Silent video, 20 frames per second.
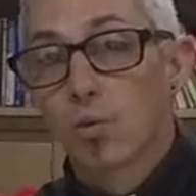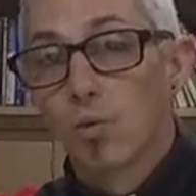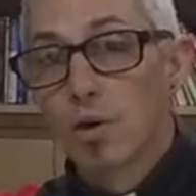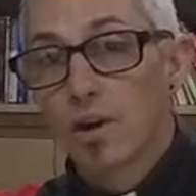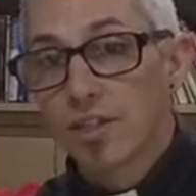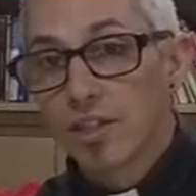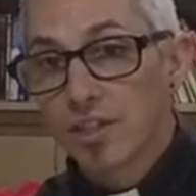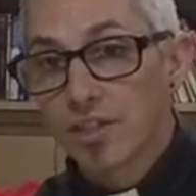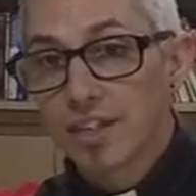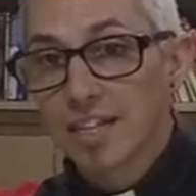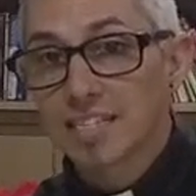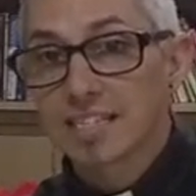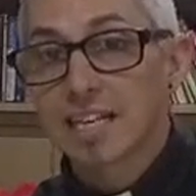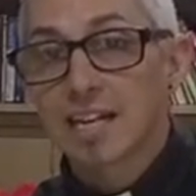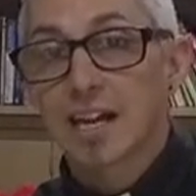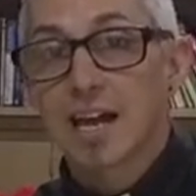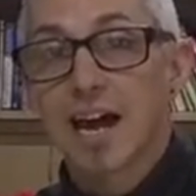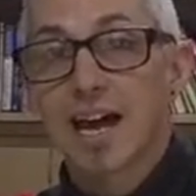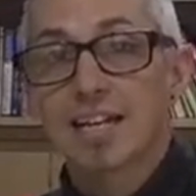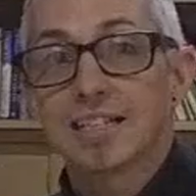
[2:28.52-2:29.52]
One of the things
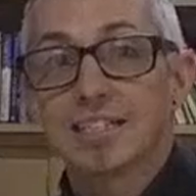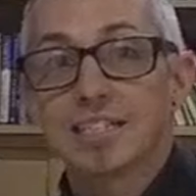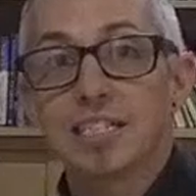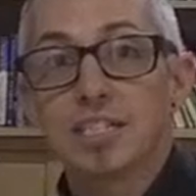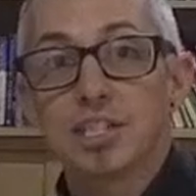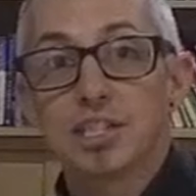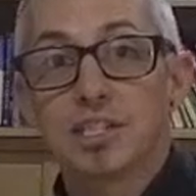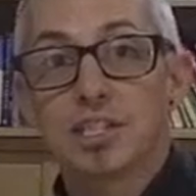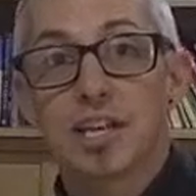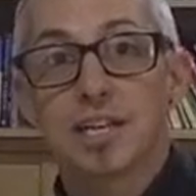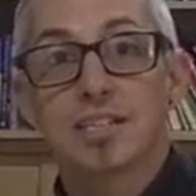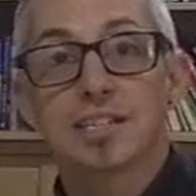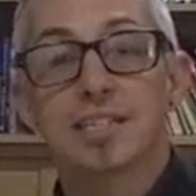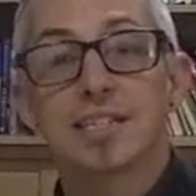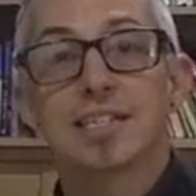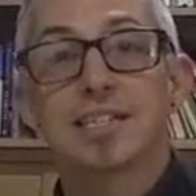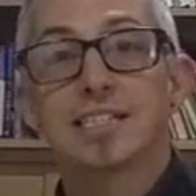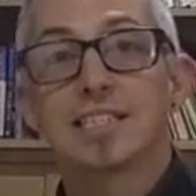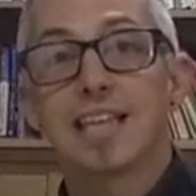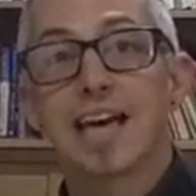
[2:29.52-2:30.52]
that God teaches
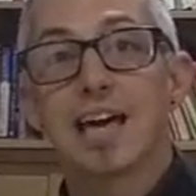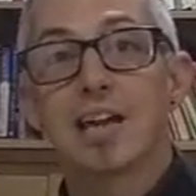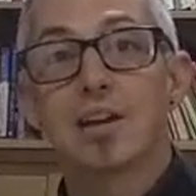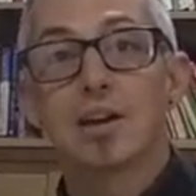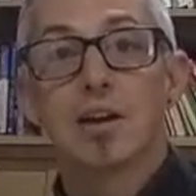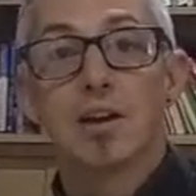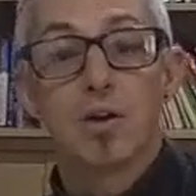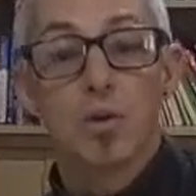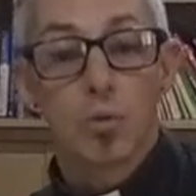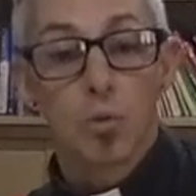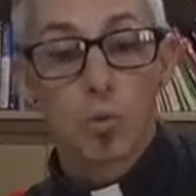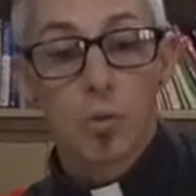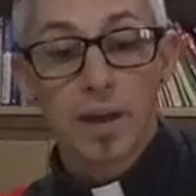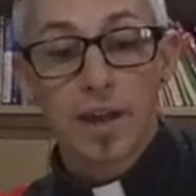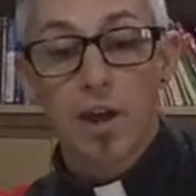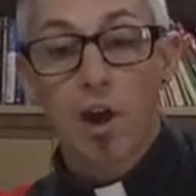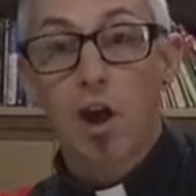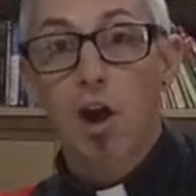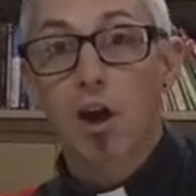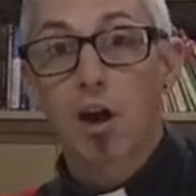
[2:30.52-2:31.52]
us is that
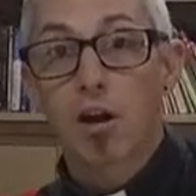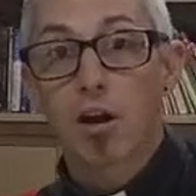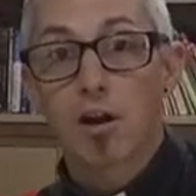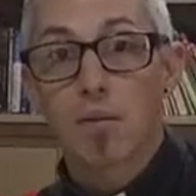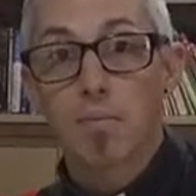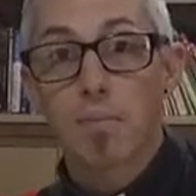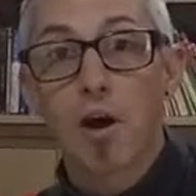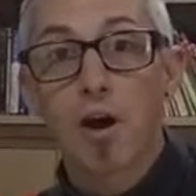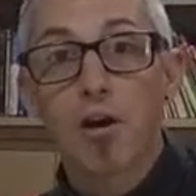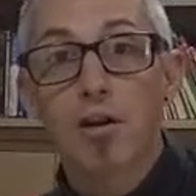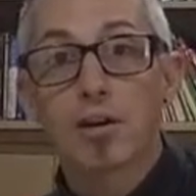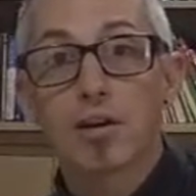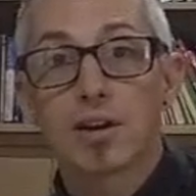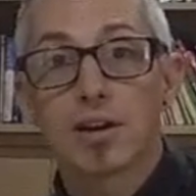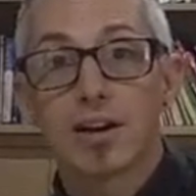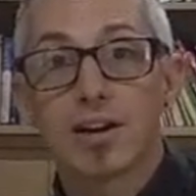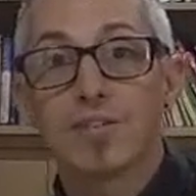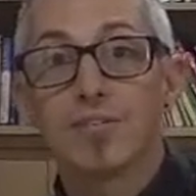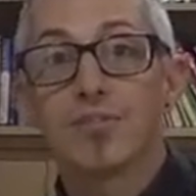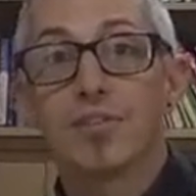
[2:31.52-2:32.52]
we are
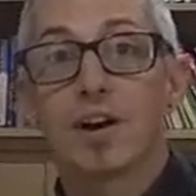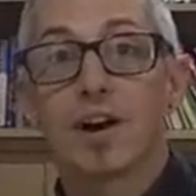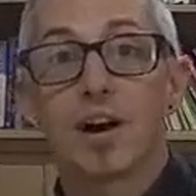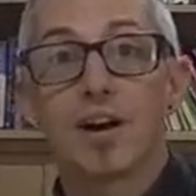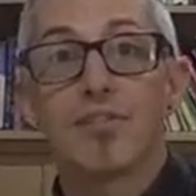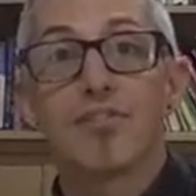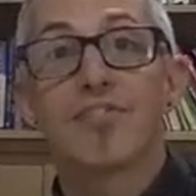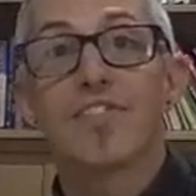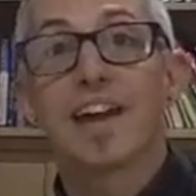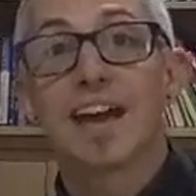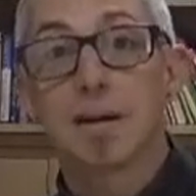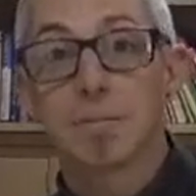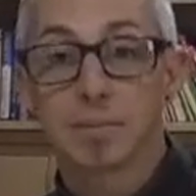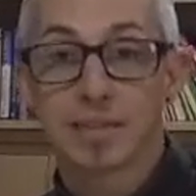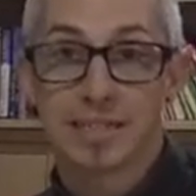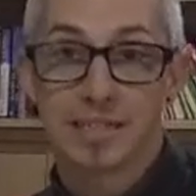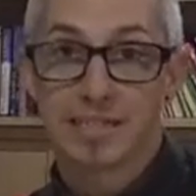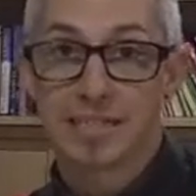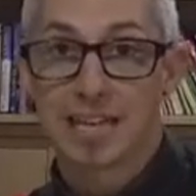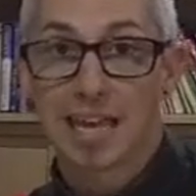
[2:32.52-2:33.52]
part of a
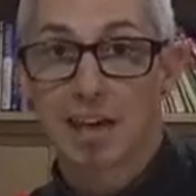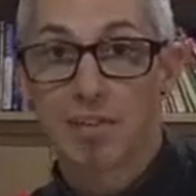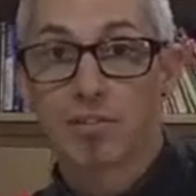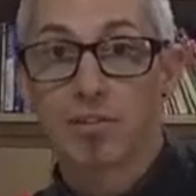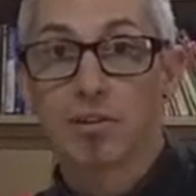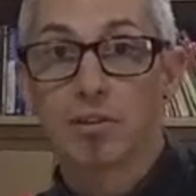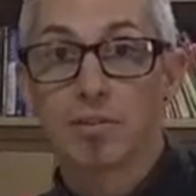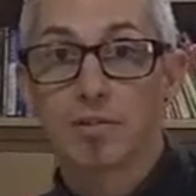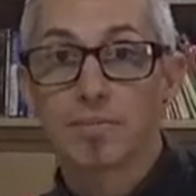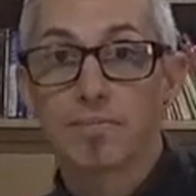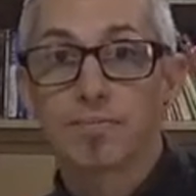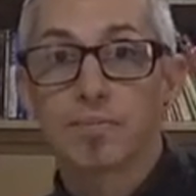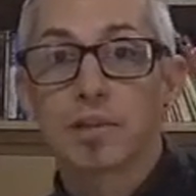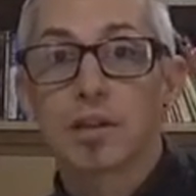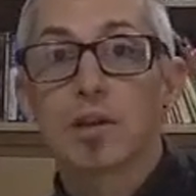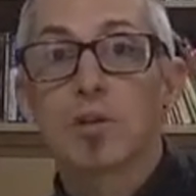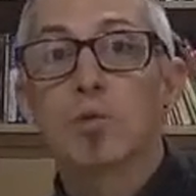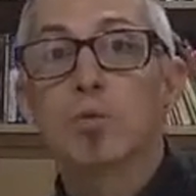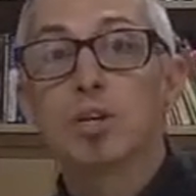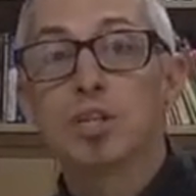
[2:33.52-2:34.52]
family together.
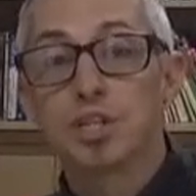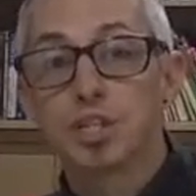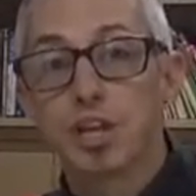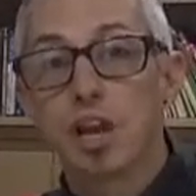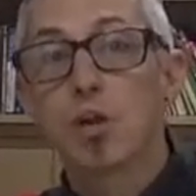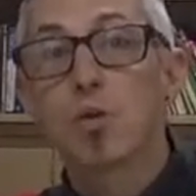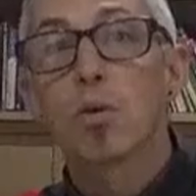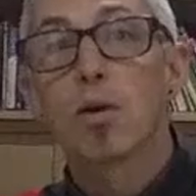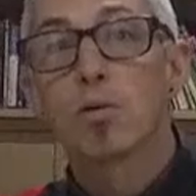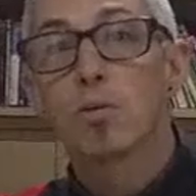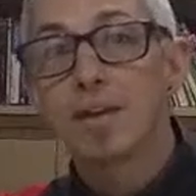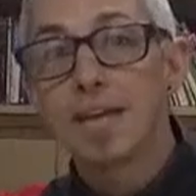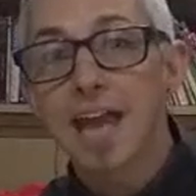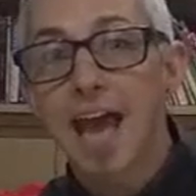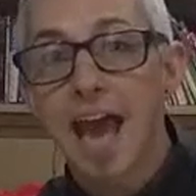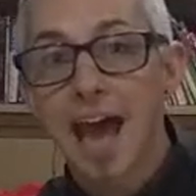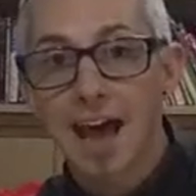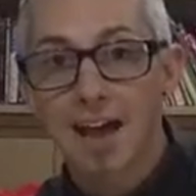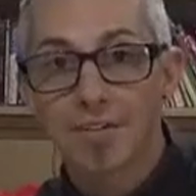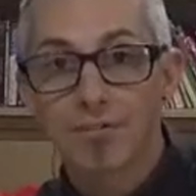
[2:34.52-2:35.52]
We share what we
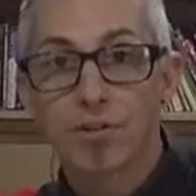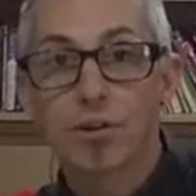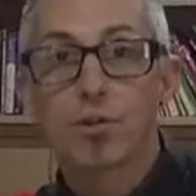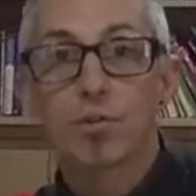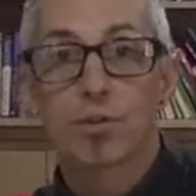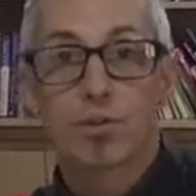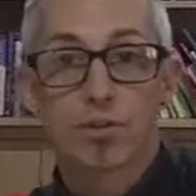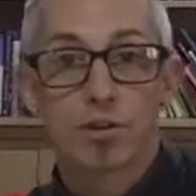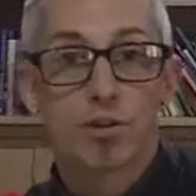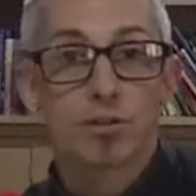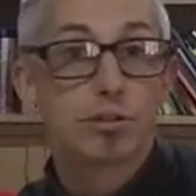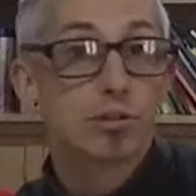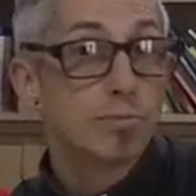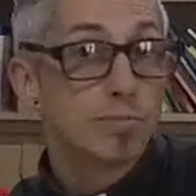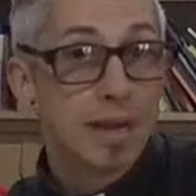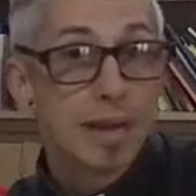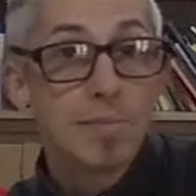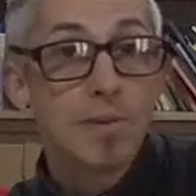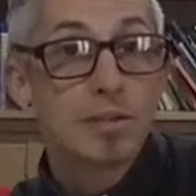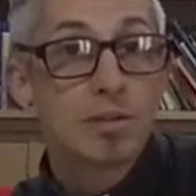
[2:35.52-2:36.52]
have with those who
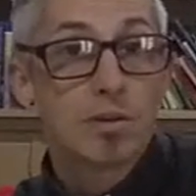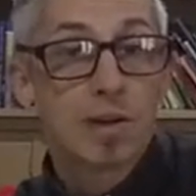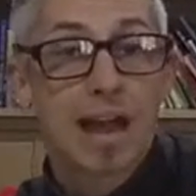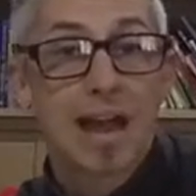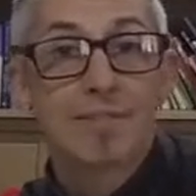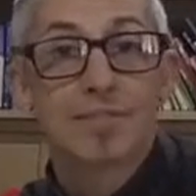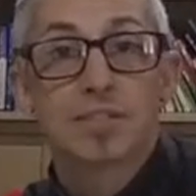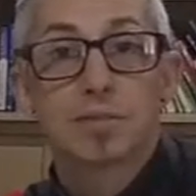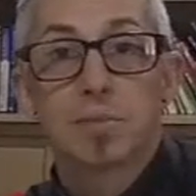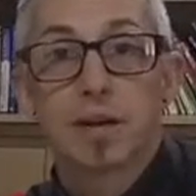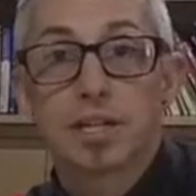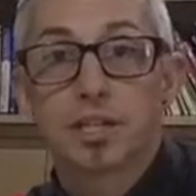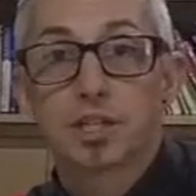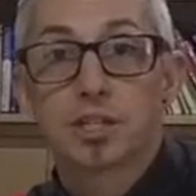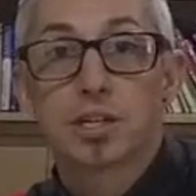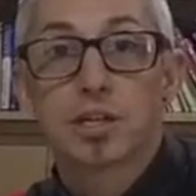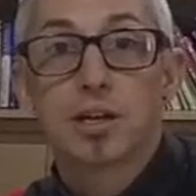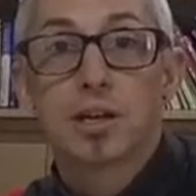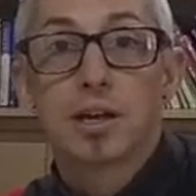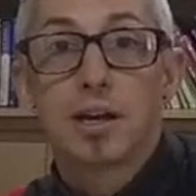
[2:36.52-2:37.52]
maybe don't have as
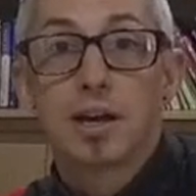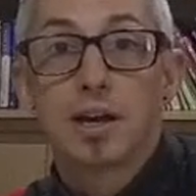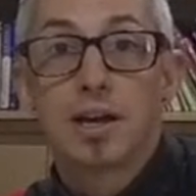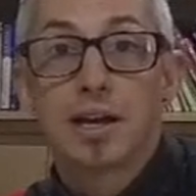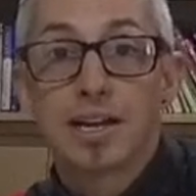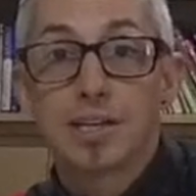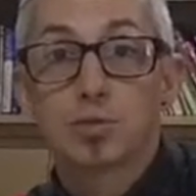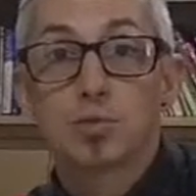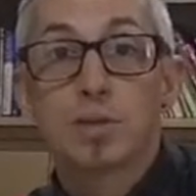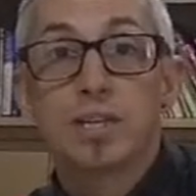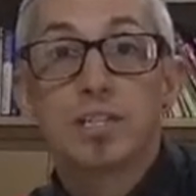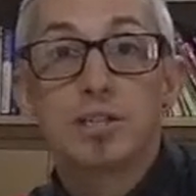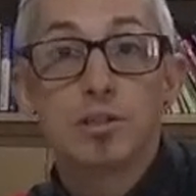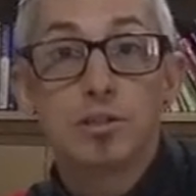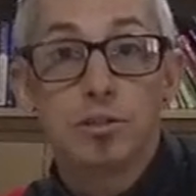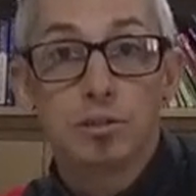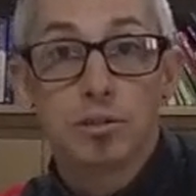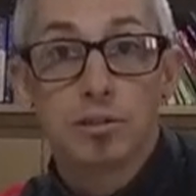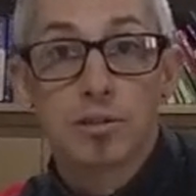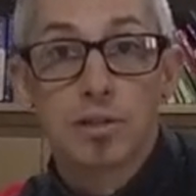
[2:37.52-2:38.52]
much uh, as we
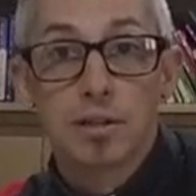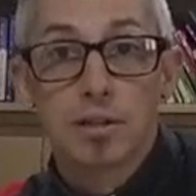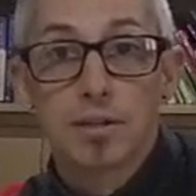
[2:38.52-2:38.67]
do.